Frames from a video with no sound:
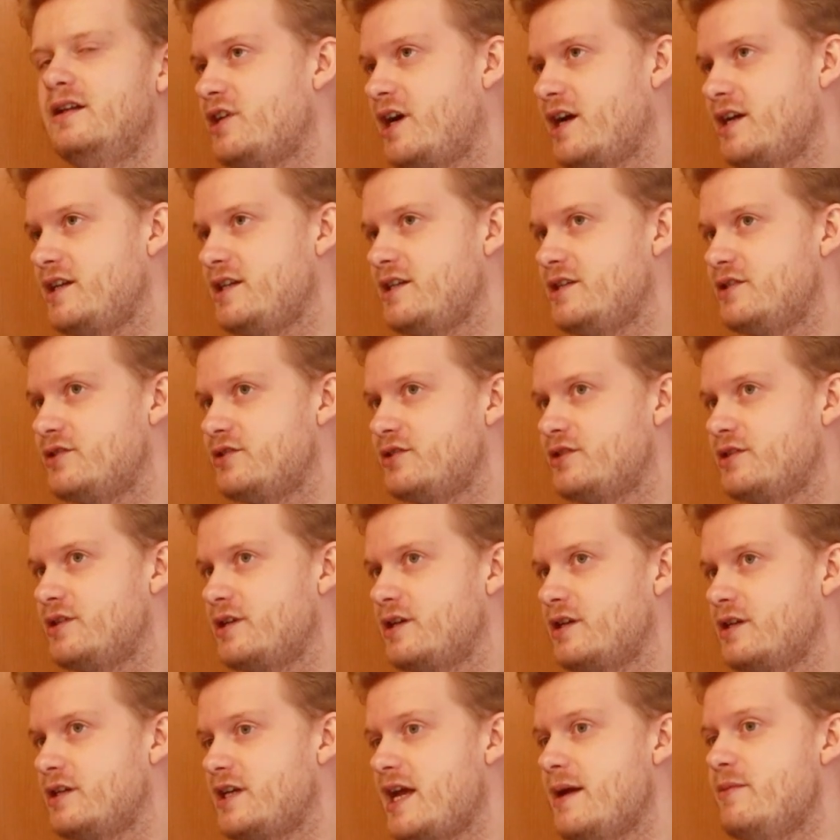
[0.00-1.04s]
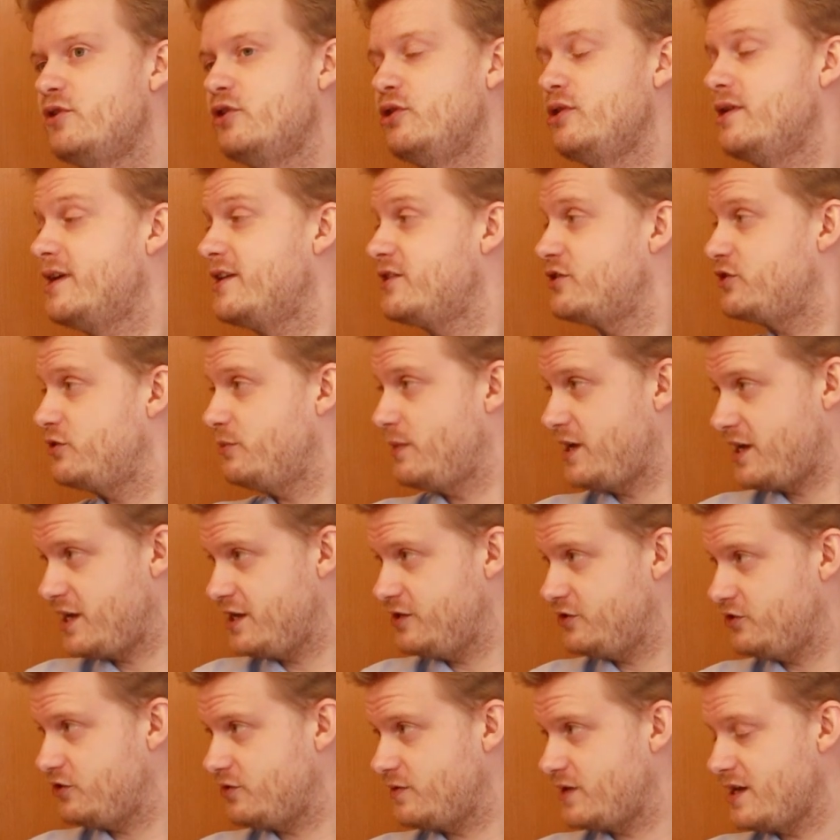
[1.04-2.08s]
Chinese came to the US to make
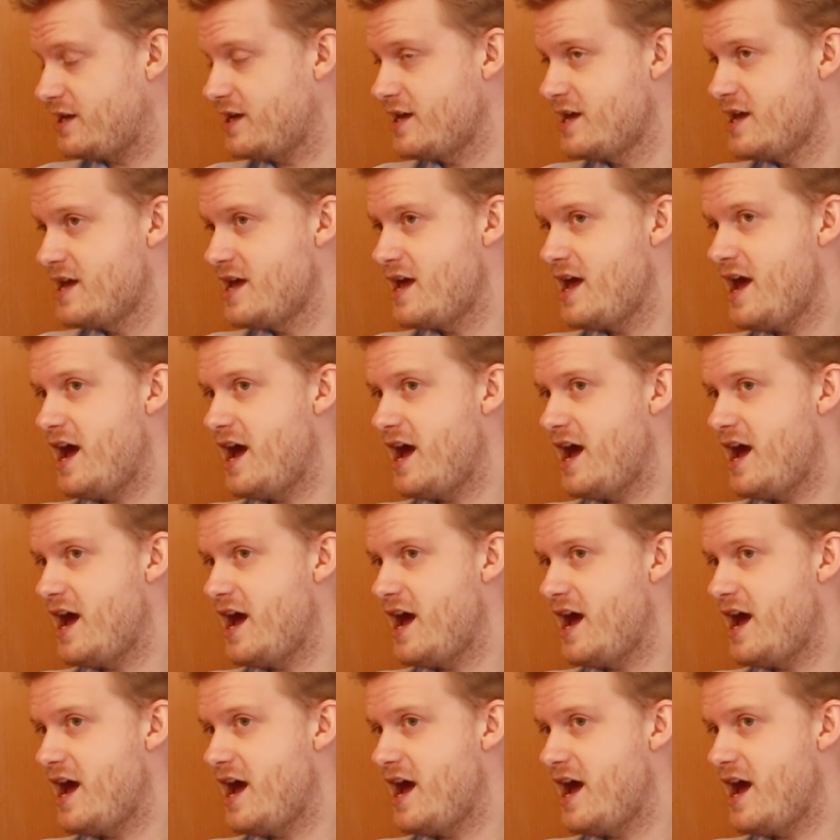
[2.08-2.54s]
history,